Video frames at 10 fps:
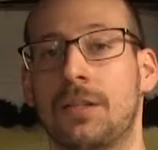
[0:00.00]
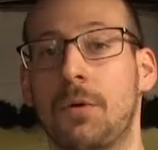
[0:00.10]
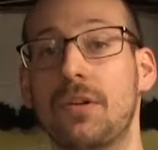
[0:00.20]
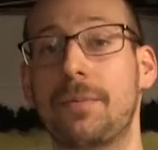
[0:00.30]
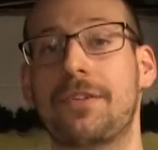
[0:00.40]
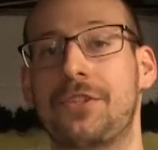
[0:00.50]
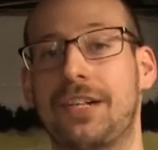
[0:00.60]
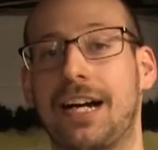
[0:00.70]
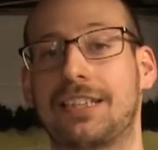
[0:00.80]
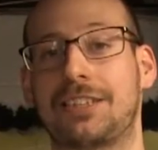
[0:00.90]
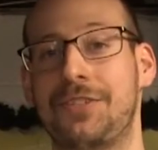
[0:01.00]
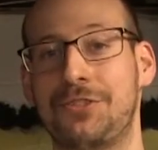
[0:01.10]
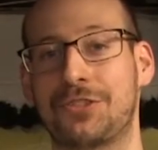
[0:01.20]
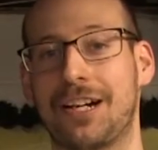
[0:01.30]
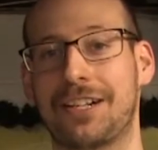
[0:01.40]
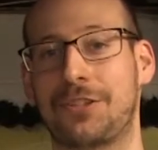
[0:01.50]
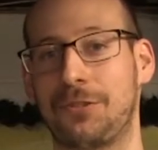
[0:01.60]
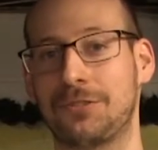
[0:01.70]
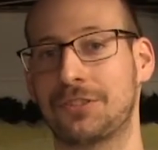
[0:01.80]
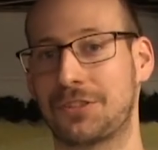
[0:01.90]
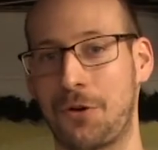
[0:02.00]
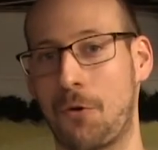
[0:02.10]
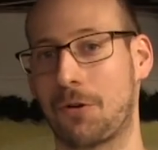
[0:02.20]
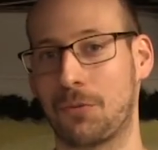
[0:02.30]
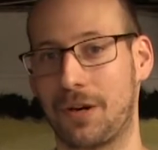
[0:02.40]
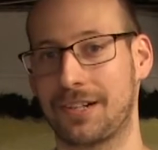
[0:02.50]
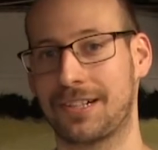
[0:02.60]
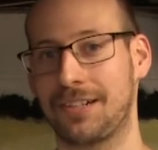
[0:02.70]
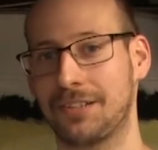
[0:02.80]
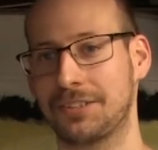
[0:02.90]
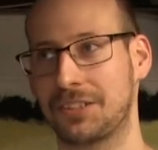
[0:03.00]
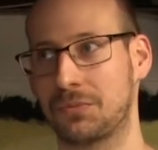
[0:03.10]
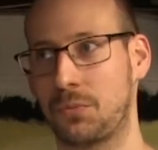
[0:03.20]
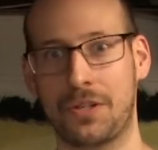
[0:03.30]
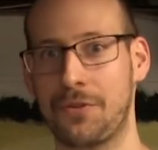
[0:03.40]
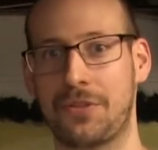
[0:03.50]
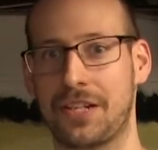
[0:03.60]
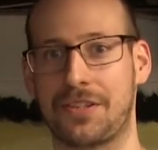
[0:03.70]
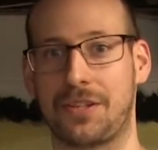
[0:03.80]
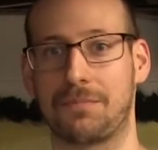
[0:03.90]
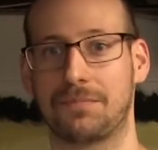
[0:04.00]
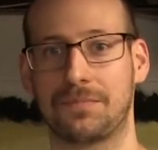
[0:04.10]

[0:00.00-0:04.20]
But what about you guys? Have you tried Golden's Qor watercolors, and what do you think of them?